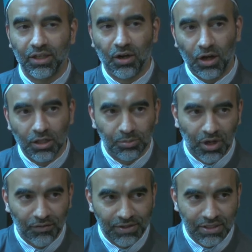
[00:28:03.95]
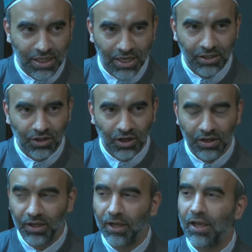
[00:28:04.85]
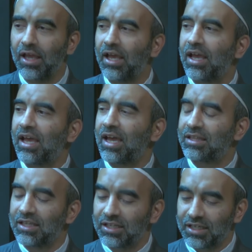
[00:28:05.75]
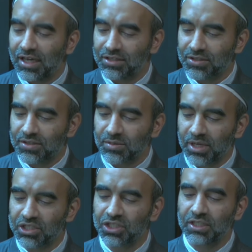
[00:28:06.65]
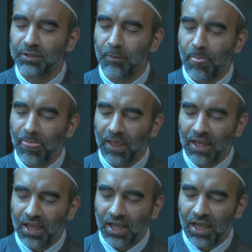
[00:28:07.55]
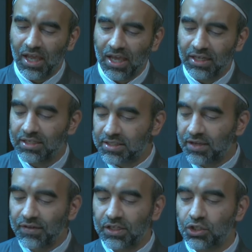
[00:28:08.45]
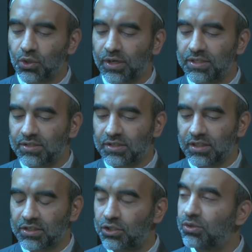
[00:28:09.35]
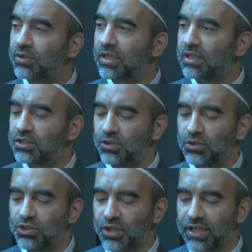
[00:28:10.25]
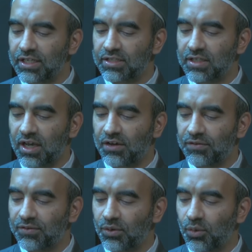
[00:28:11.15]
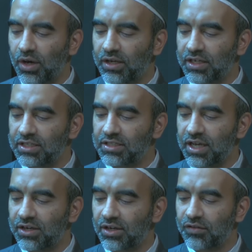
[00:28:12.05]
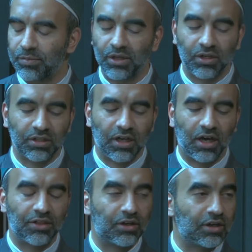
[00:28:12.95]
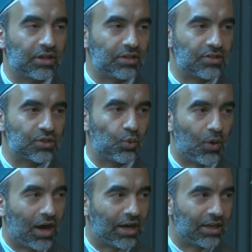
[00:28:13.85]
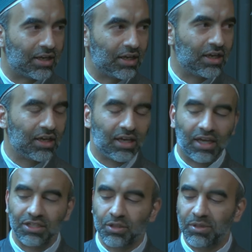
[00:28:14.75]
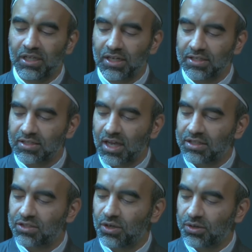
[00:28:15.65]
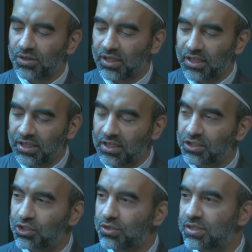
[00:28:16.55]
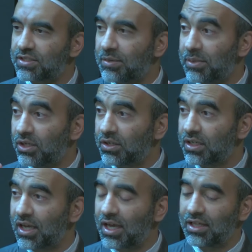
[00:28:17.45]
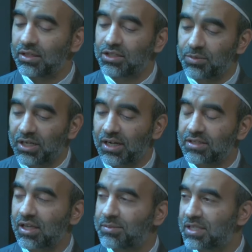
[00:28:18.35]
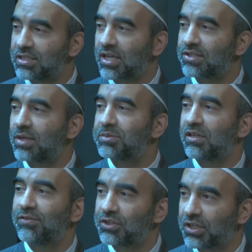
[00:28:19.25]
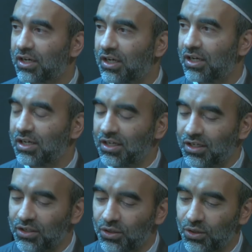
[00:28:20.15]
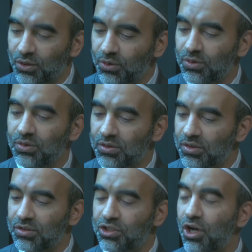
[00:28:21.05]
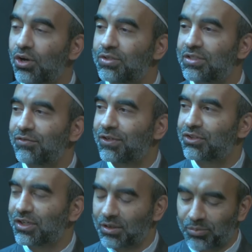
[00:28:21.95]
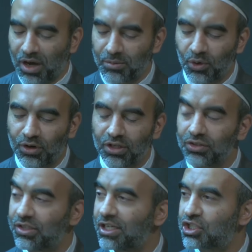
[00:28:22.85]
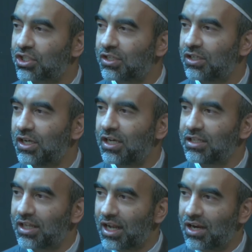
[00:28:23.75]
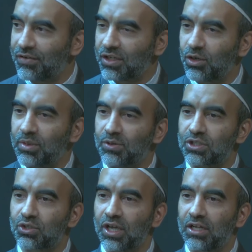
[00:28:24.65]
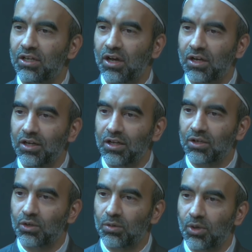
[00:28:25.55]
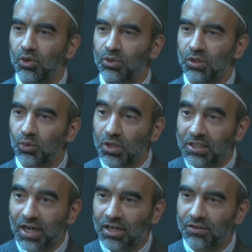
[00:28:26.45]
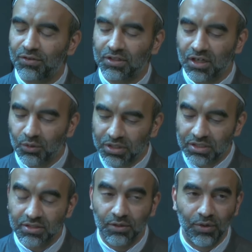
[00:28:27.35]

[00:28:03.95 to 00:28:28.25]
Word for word: all the prophets tied it on and then he enters the masjid and he's given a choice the two two drinks of one container of milk the other is wine and Jibril and so he chooses the milk and Jibril says asabt al-fitra you chose the fitra the primordial nature that every human was created on kullu wulida al-fitra which is the